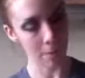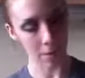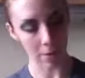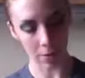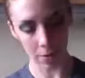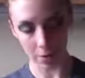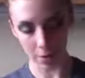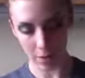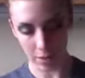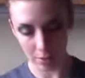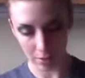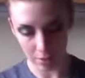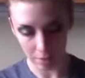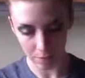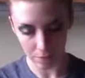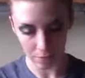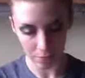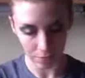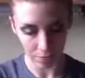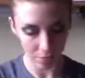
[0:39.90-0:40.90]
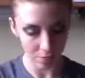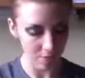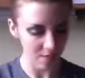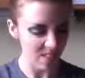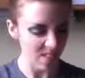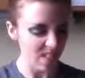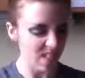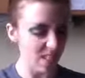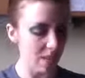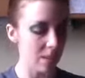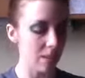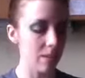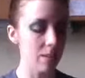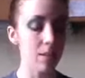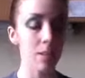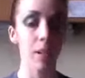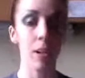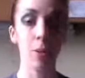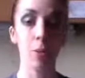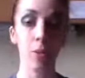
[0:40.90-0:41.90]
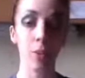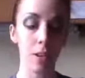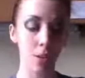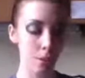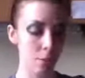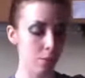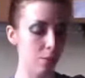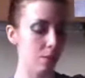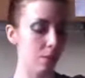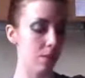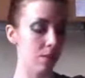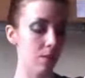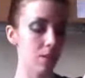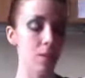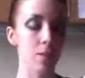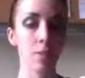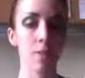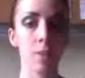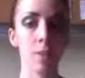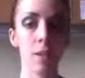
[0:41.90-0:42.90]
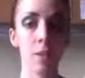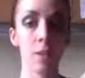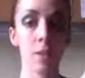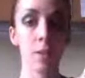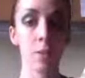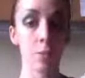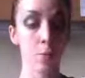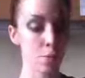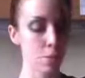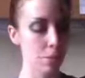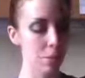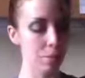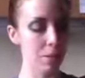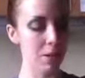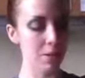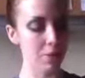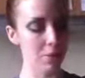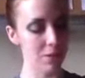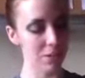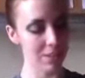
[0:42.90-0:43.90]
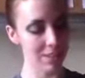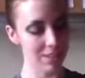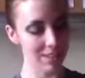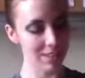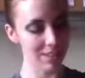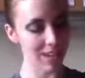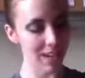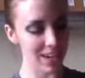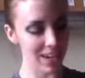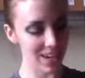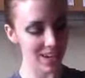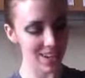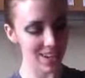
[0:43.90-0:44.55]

All right, so now without risk of looking what's inside,